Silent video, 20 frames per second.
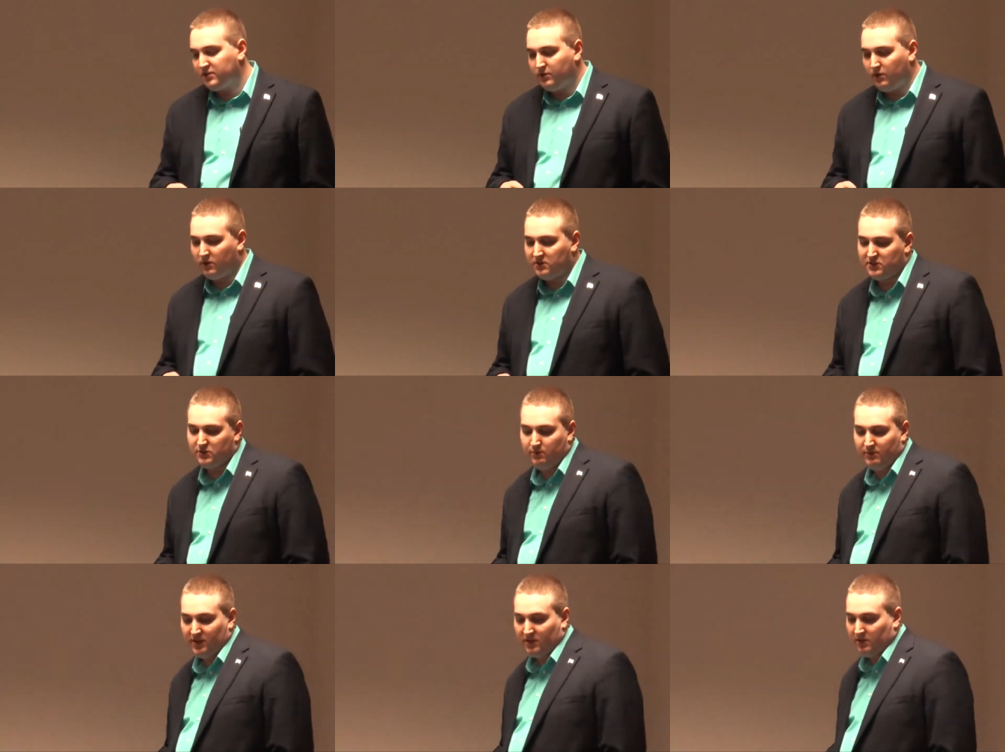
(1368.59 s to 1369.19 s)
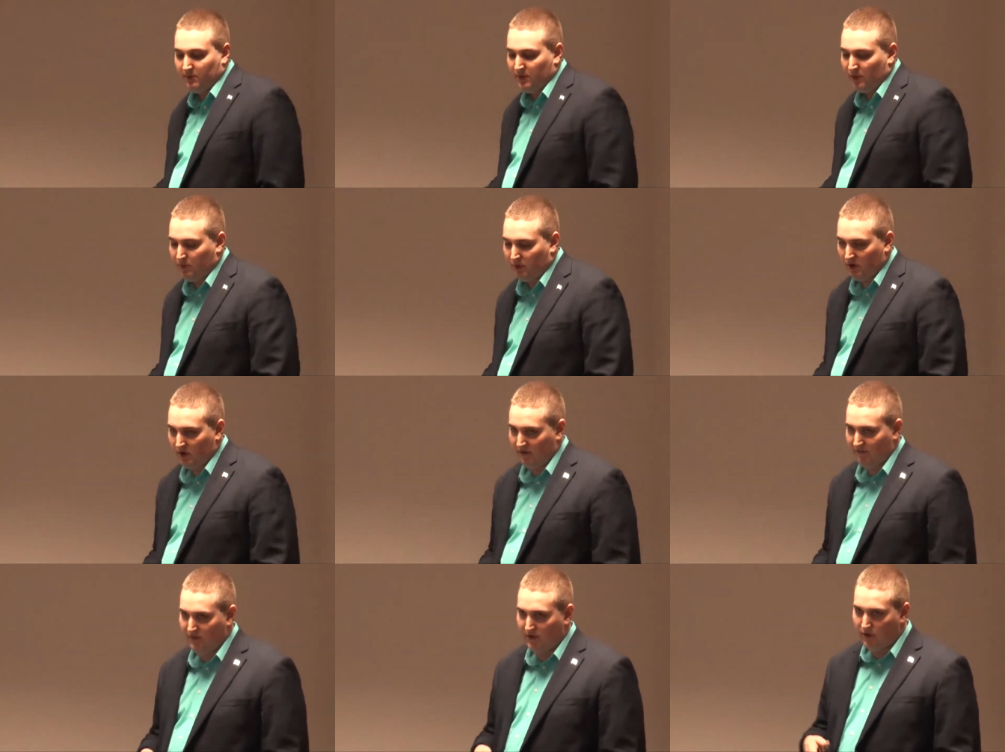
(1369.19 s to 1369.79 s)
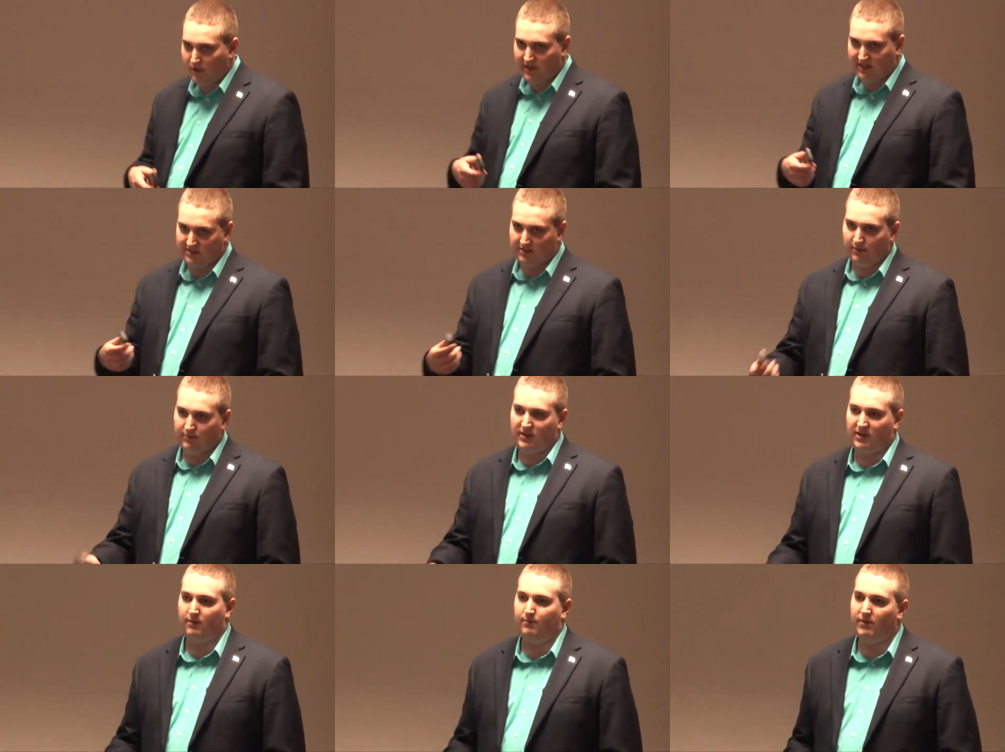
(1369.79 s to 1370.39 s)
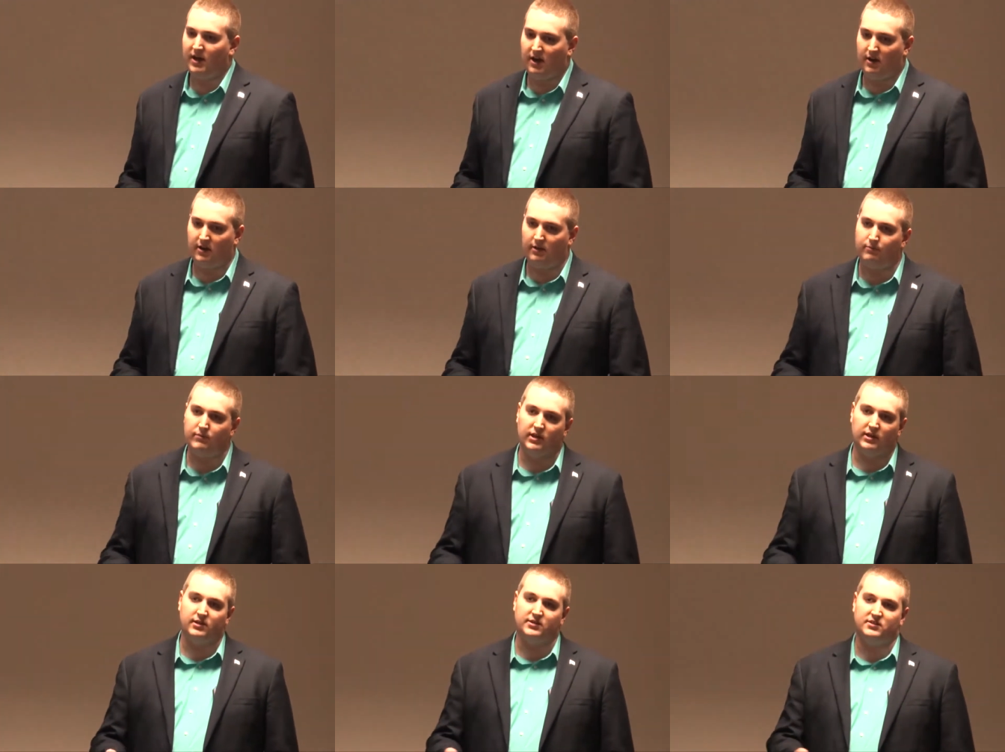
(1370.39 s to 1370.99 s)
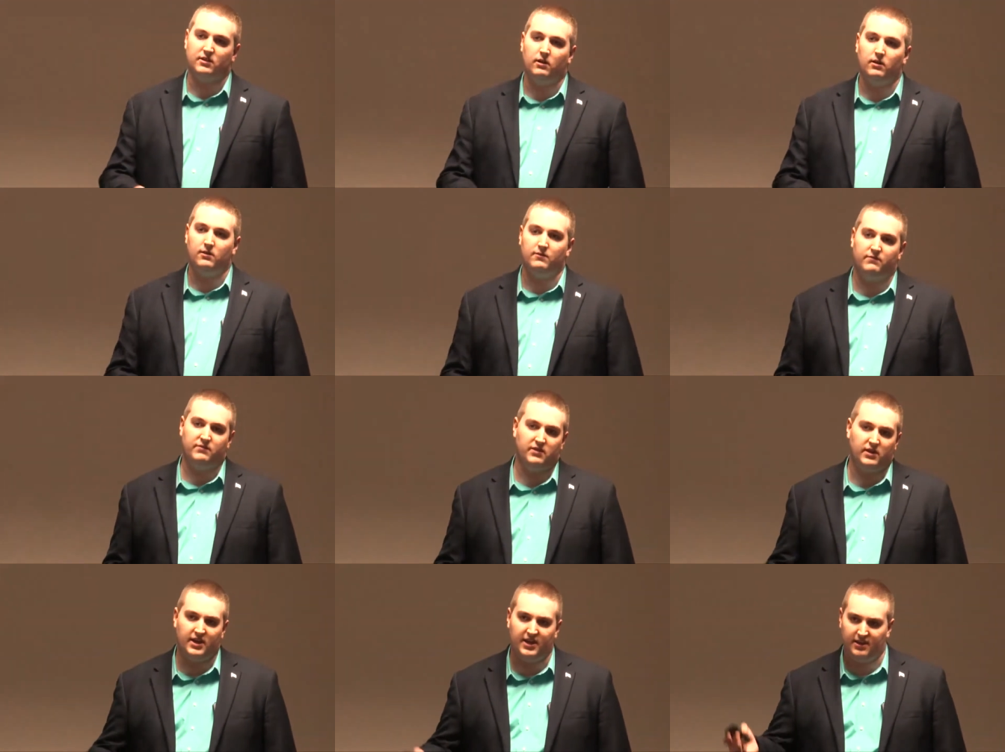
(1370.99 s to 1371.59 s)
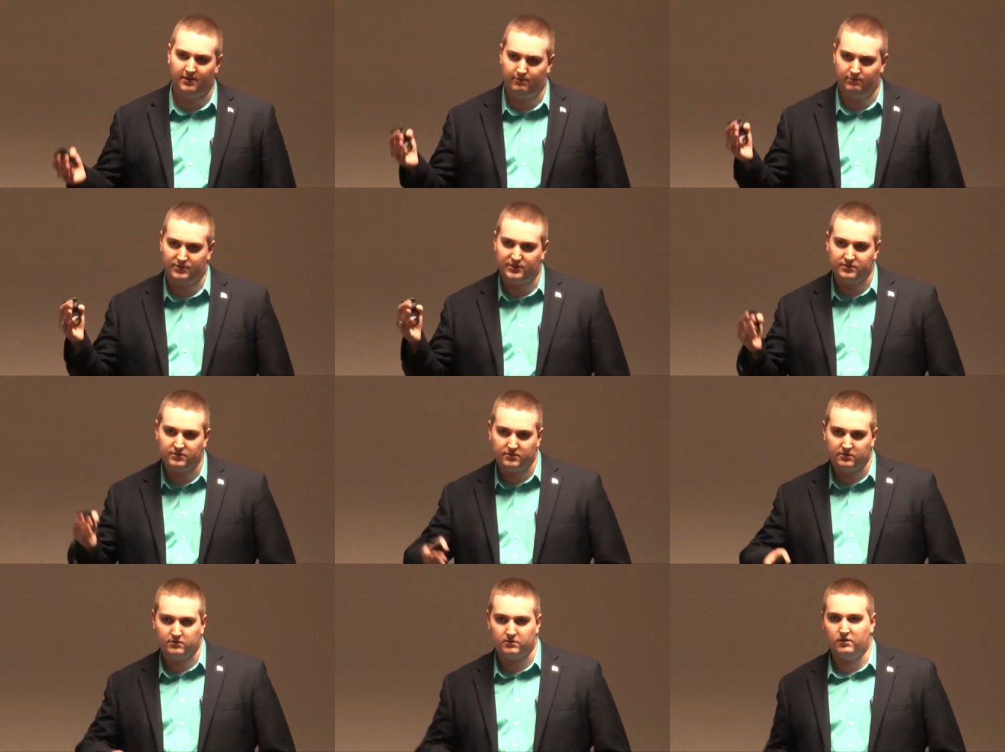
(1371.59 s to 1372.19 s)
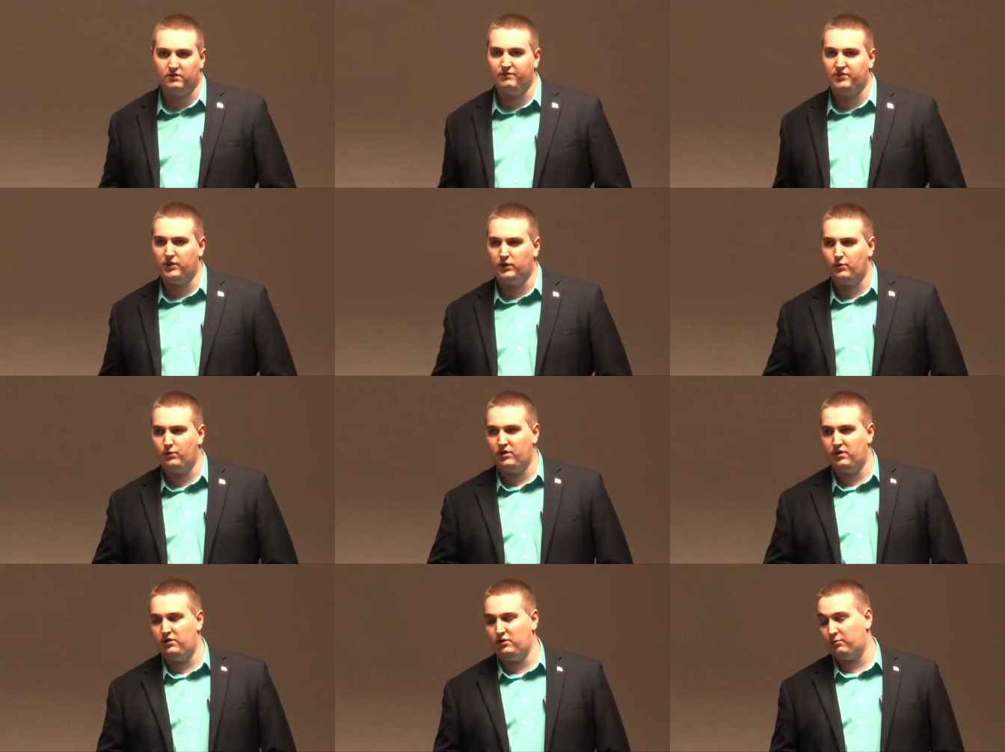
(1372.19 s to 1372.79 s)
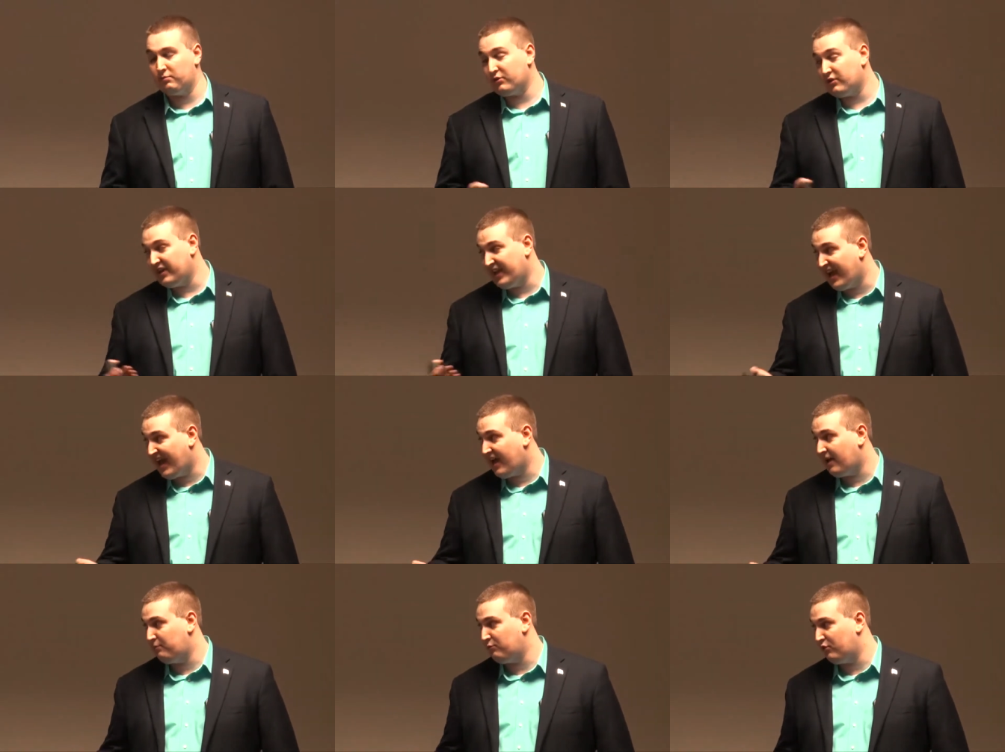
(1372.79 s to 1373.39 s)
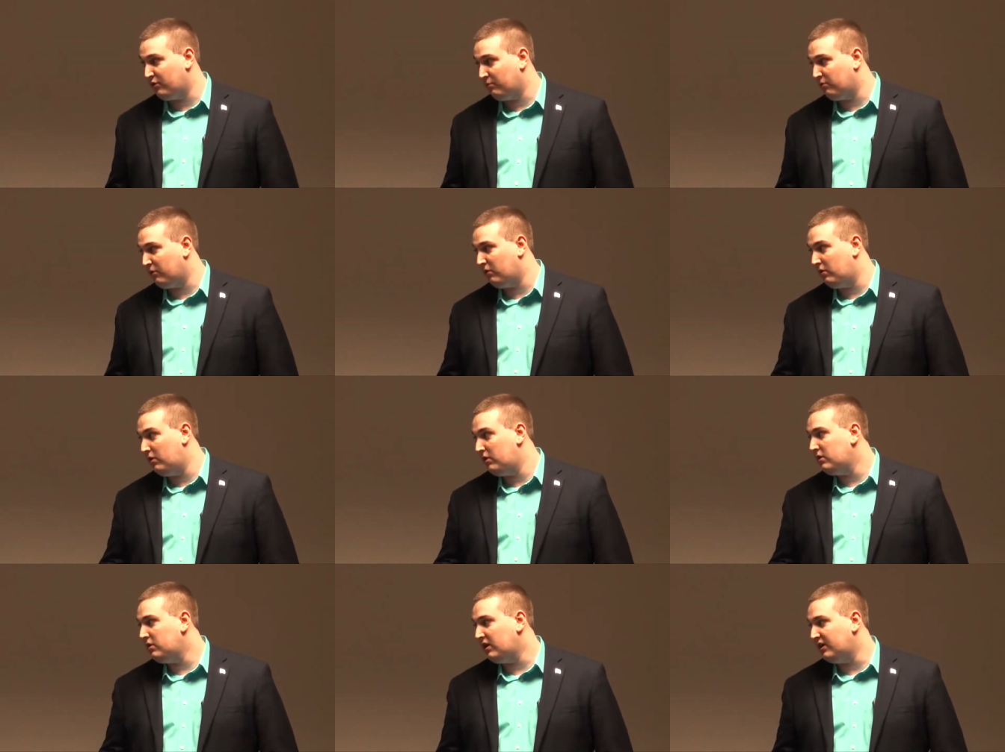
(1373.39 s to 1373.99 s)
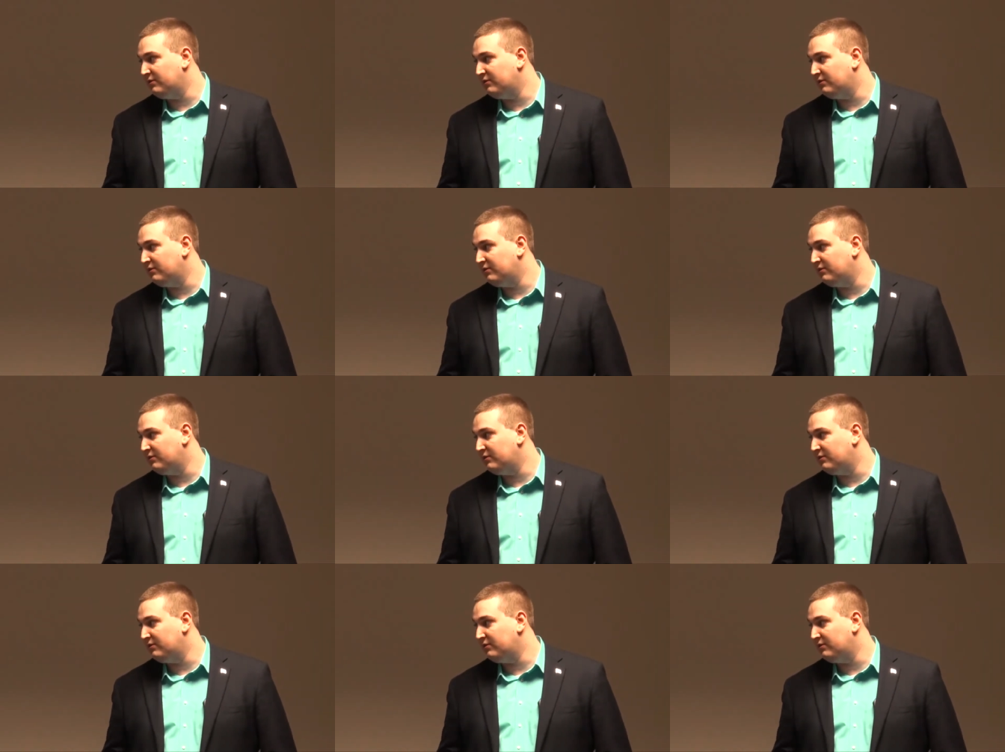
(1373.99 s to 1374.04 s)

to also become a part of doing something about it because all of the aims of the UN are pretty admirable,